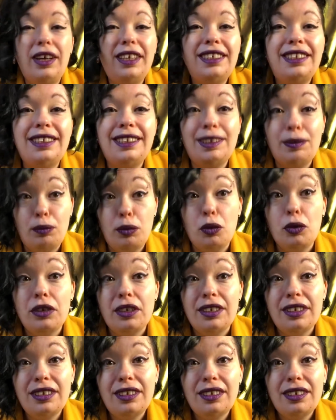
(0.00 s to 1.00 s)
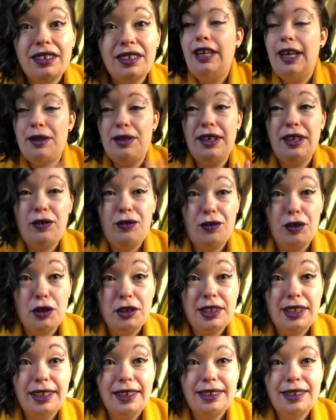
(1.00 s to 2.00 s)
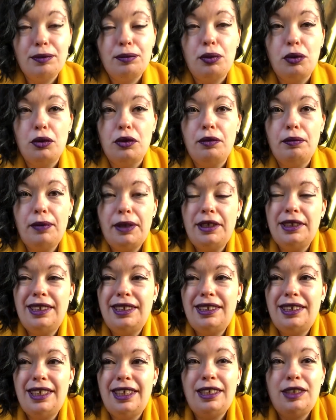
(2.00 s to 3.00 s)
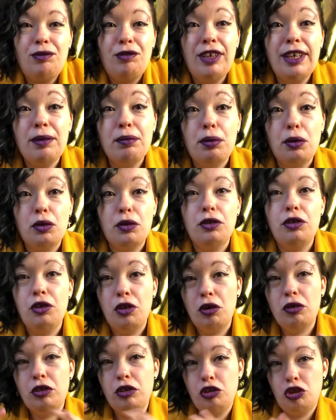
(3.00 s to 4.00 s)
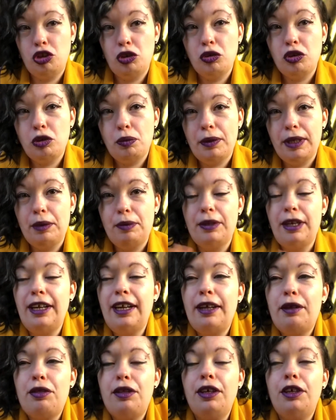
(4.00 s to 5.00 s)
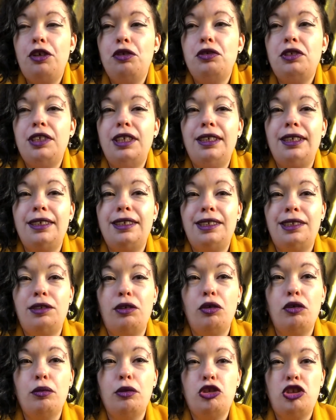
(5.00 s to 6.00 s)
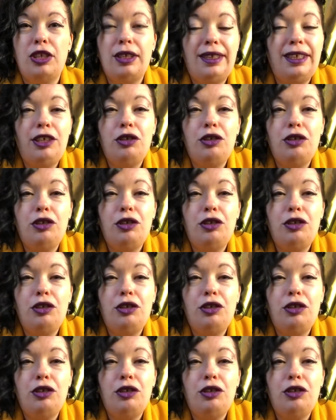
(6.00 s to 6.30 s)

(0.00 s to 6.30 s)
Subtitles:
is this important? I think firstly it's important because it's really important not to judge people, and I think you see this so much, and I think